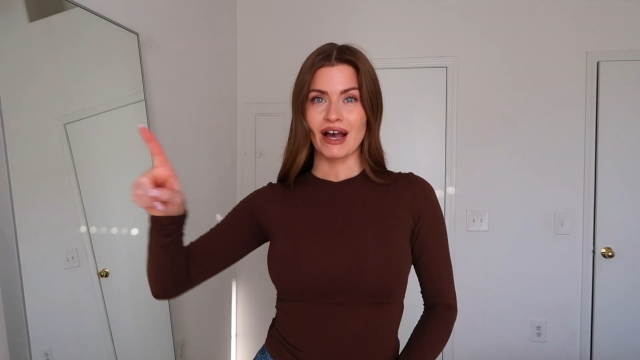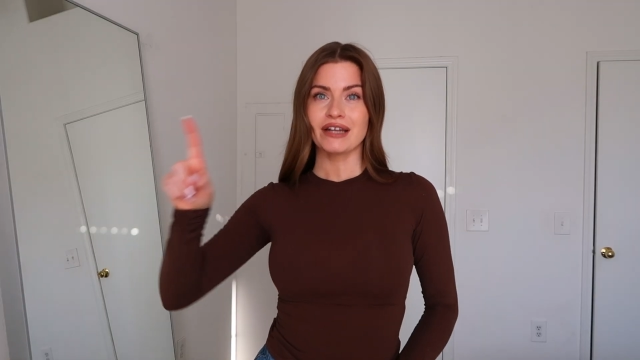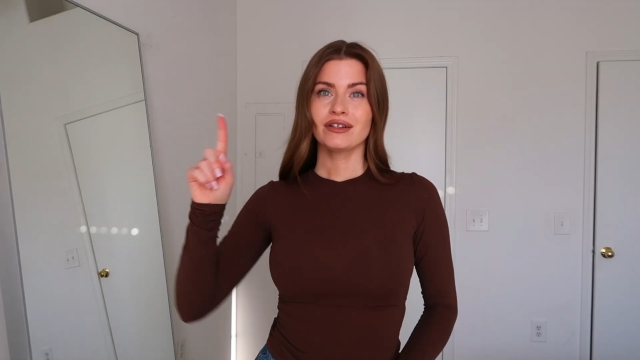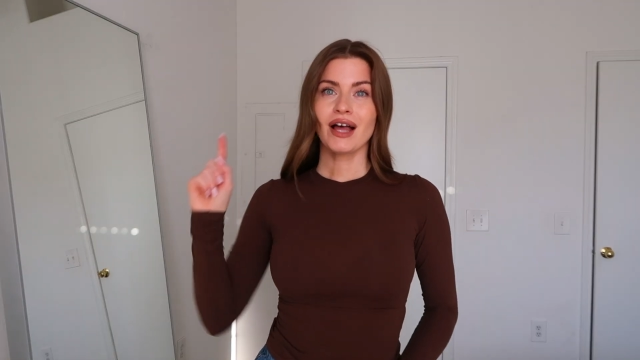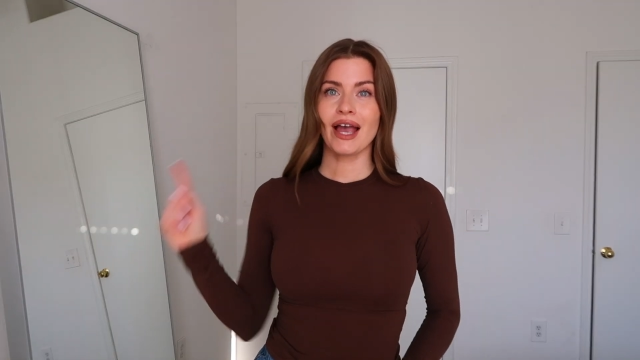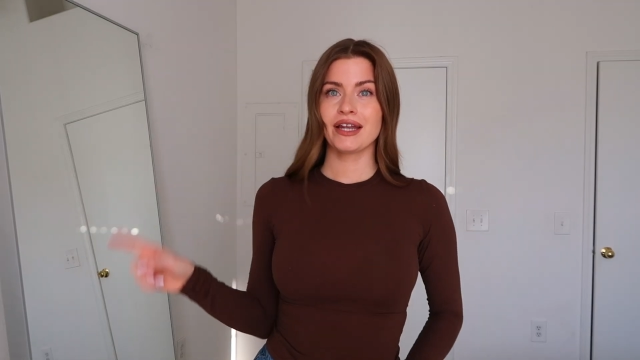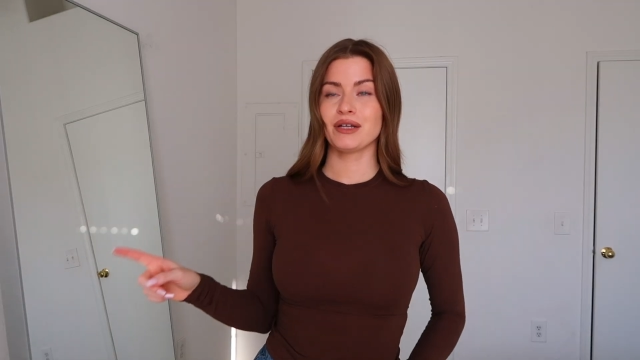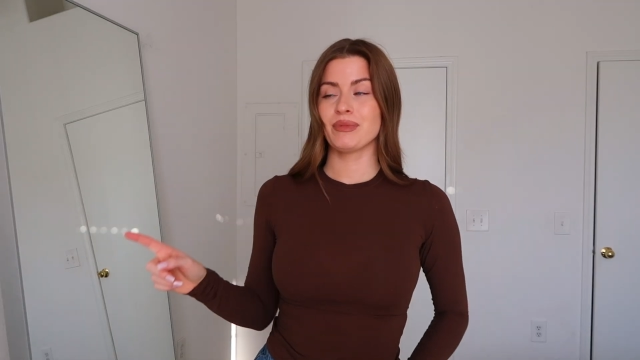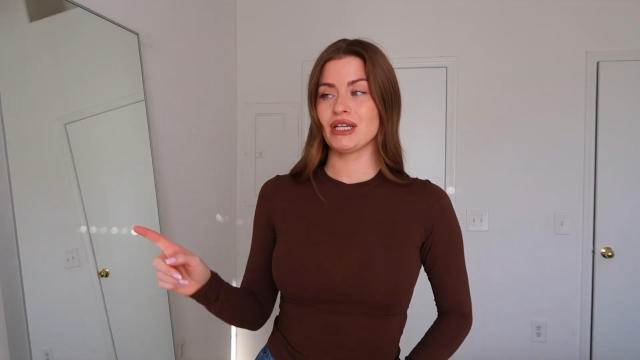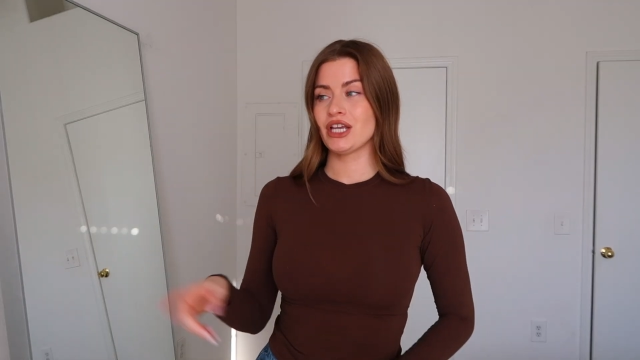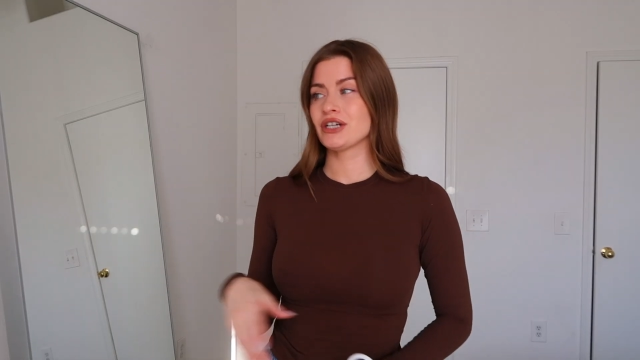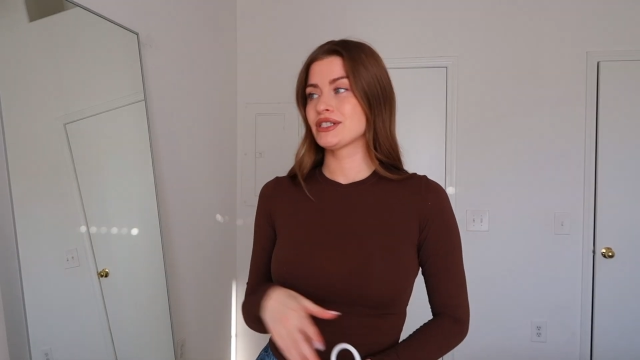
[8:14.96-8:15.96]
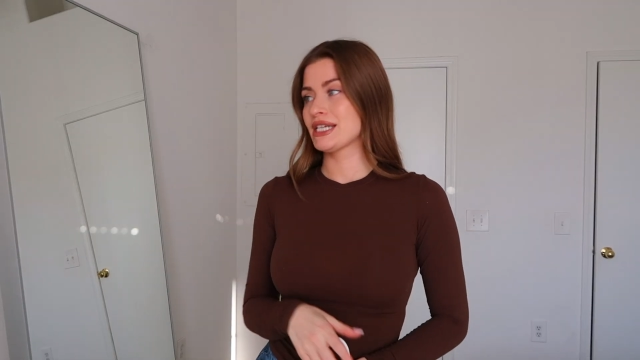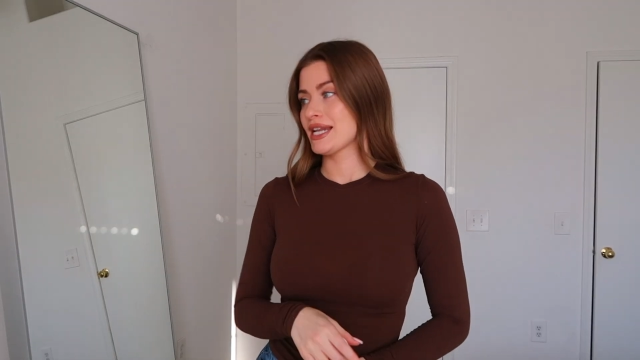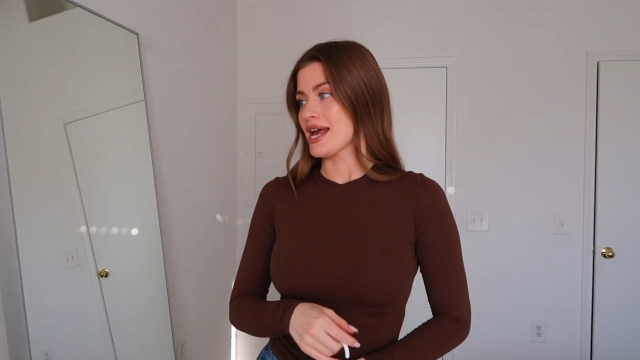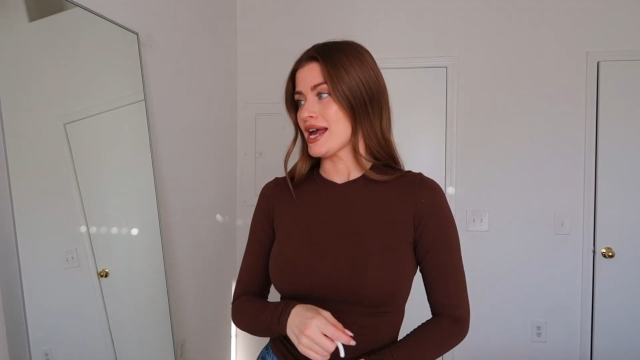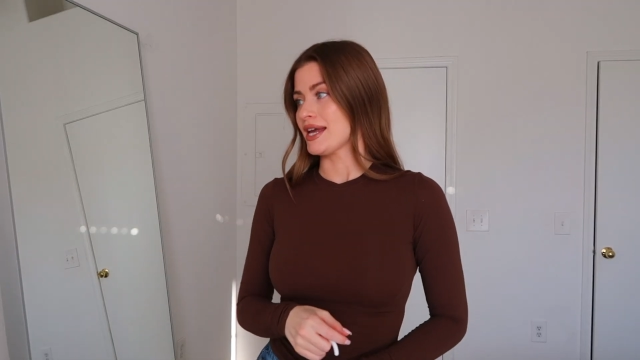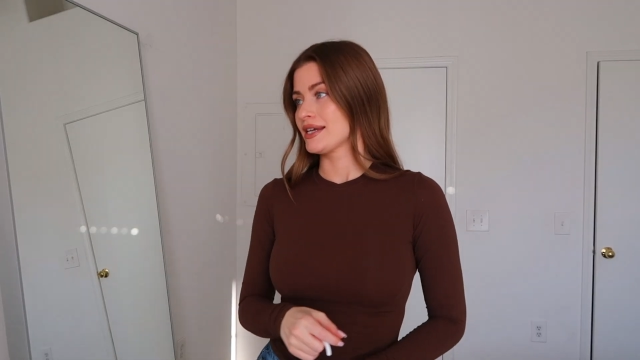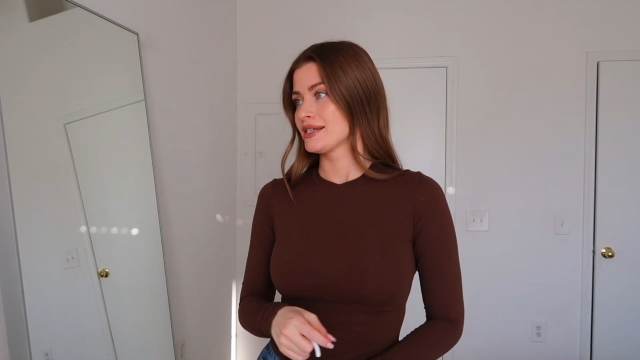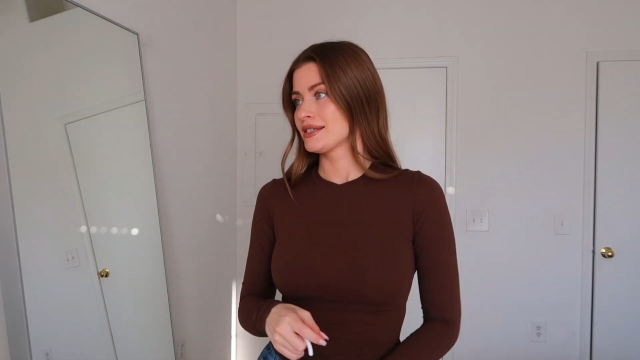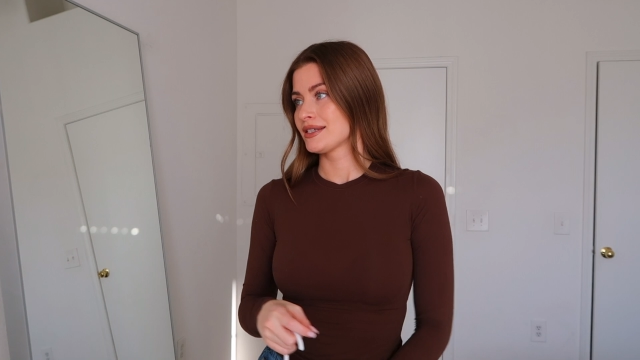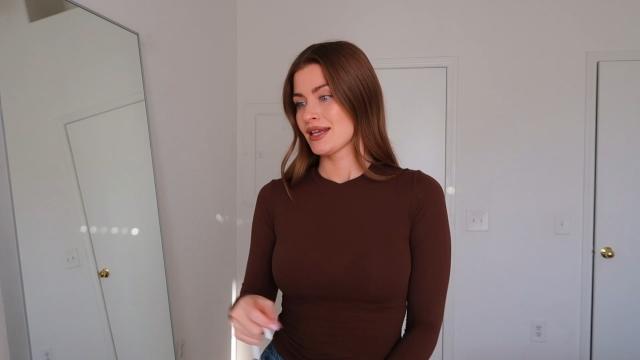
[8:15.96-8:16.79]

final item in here today